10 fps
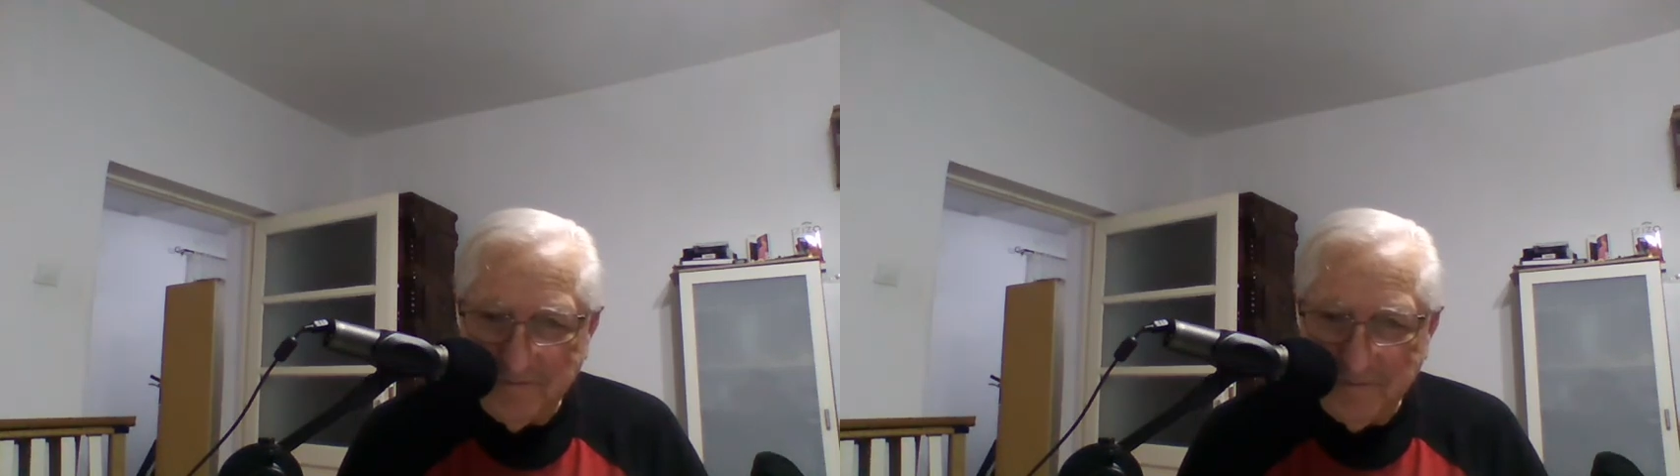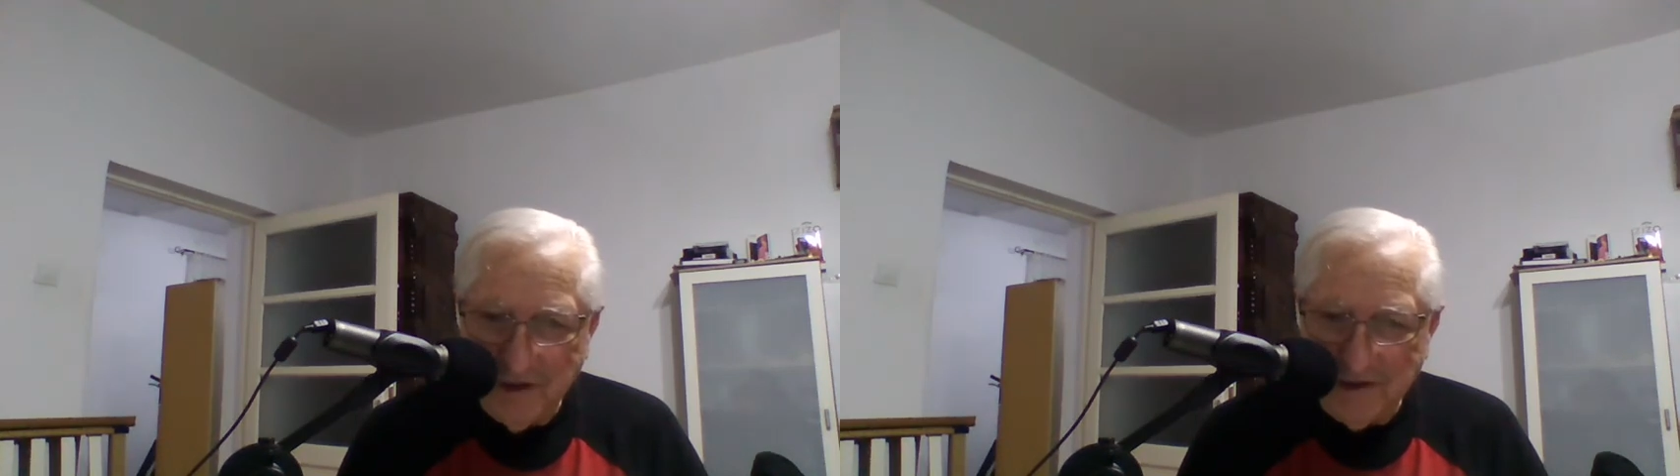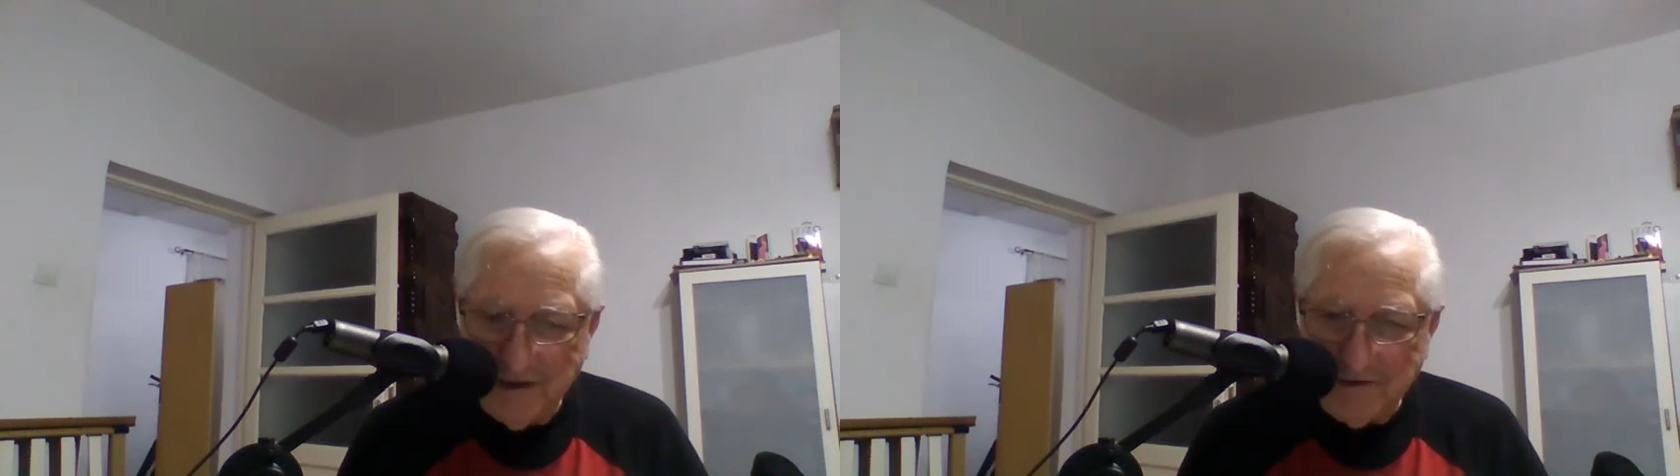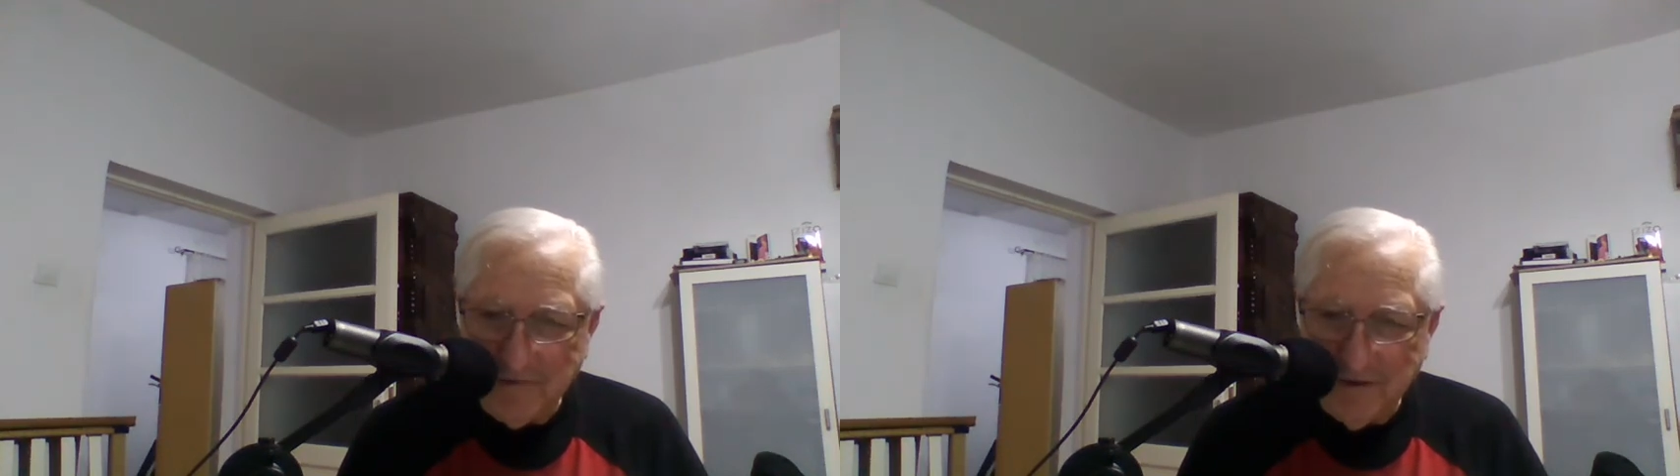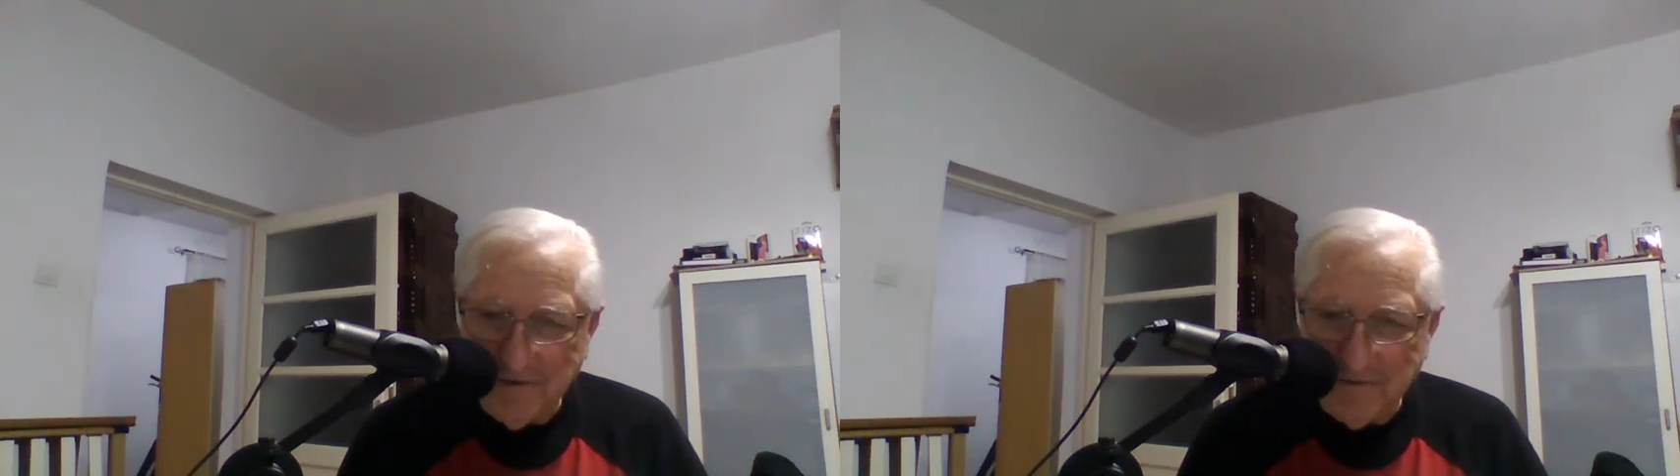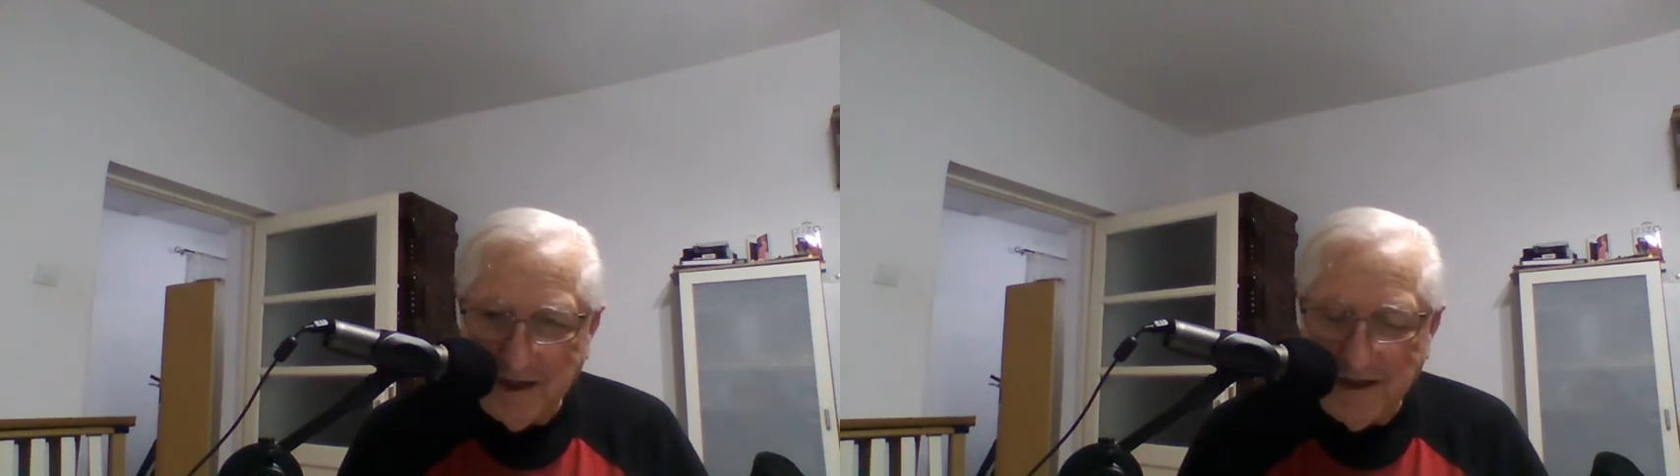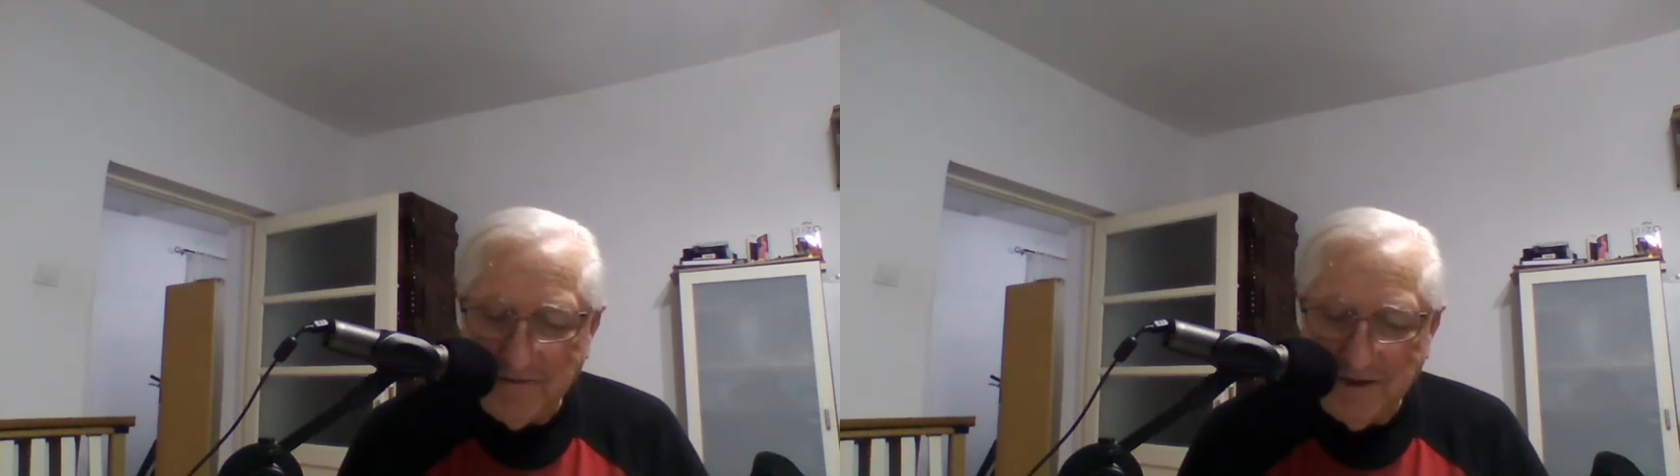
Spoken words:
think that's wrong. Well,